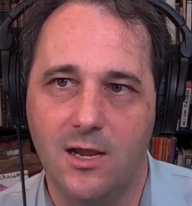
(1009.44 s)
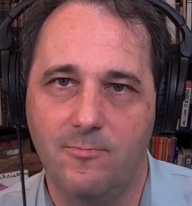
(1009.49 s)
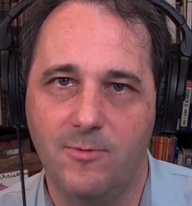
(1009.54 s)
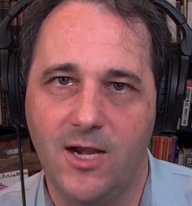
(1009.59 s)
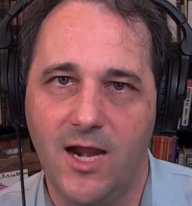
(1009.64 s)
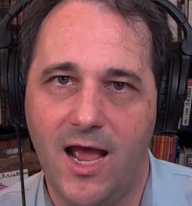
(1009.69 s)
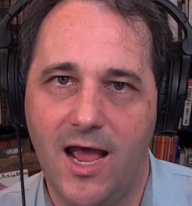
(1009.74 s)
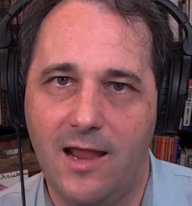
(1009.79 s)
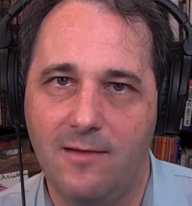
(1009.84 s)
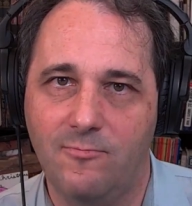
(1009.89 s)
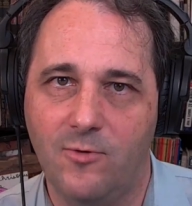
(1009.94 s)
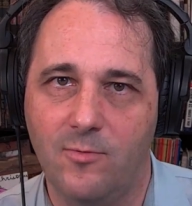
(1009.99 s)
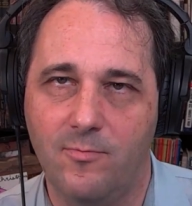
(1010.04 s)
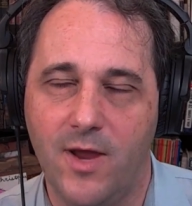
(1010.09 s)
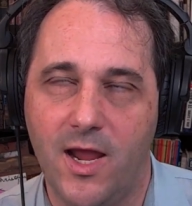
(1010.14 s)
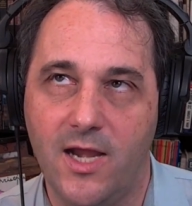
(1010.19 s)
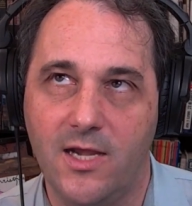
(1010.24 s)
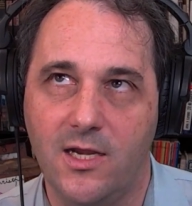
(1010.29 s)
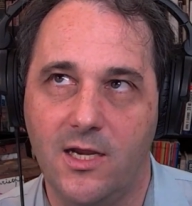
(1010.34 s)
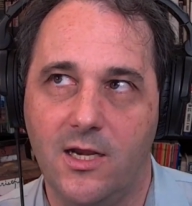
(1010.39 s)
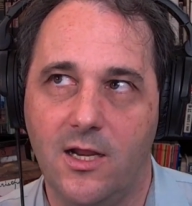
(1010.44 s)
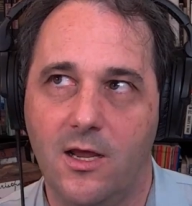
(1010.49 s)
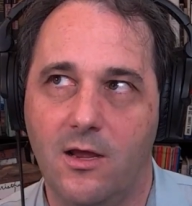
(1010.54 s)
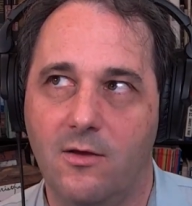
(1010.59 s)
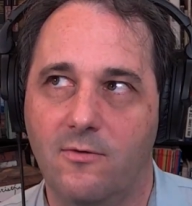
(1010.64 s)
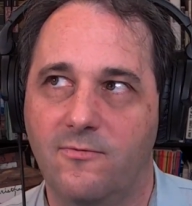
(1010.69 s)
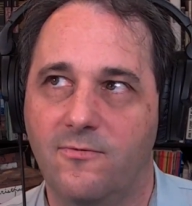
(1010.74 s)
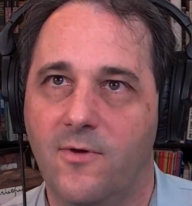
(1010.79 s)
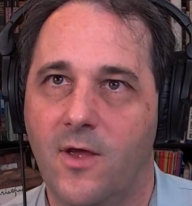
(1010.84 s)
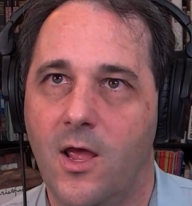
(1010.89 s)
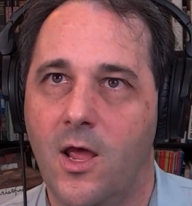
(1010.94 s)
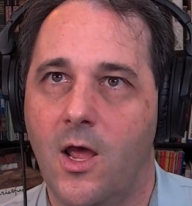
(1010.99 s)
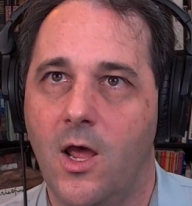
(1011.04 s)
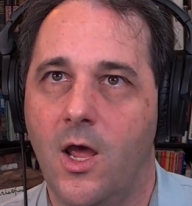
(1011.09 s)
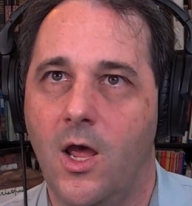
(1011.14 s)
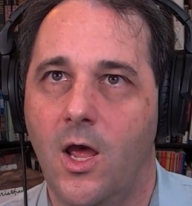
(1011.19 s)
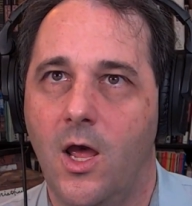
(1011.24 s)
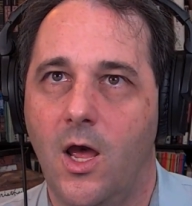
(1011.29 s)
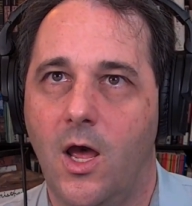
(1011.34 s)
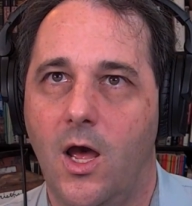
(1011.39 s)
mean, I'm reminded of
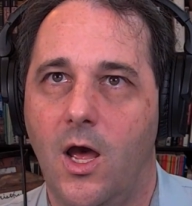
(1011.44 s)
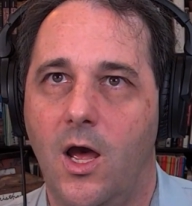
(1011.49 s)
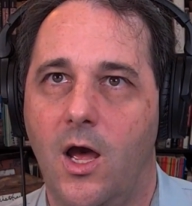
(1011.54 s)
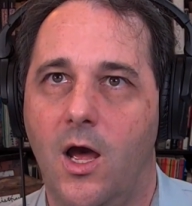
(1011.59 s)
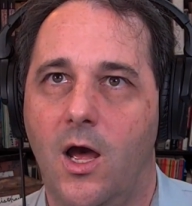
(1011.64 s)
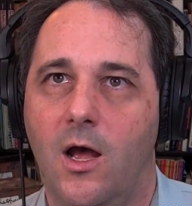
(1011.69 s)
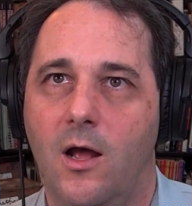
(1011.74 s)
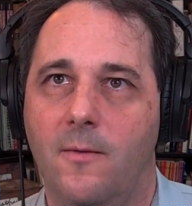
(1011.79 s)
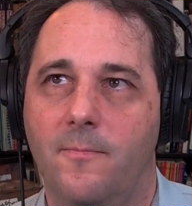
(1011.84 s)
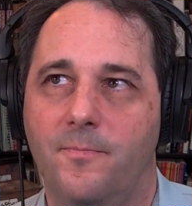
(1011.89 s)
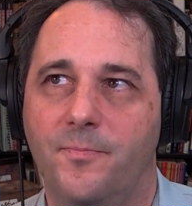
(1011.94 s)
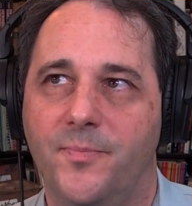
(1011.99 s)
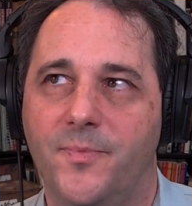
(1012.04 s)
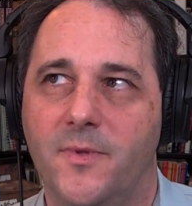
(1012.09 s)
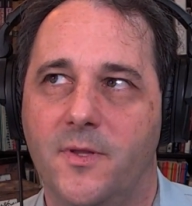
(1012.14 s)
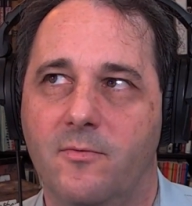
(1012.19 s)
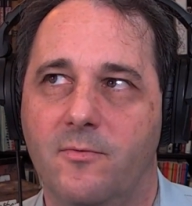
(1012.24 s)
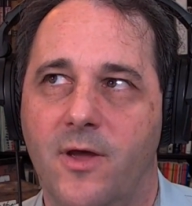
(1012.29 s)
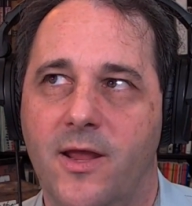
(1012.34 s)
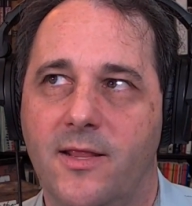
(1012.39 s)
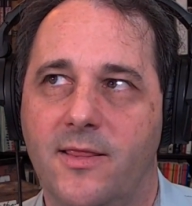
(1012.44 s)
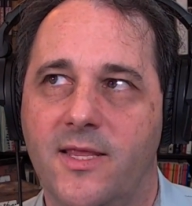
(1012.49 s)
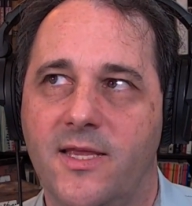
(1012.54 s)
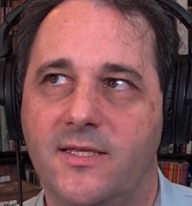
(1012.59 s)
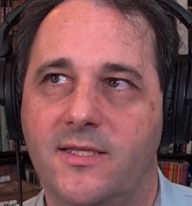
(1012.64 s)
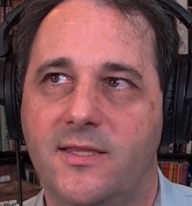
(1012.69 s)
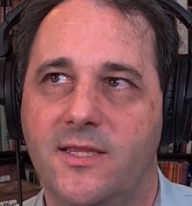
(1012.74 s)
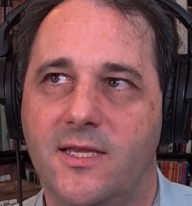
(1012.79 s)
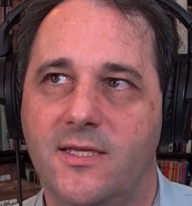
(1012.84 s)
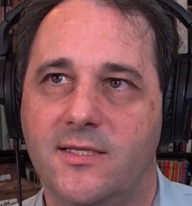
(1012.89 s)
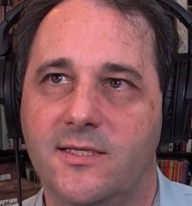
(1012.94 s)
like this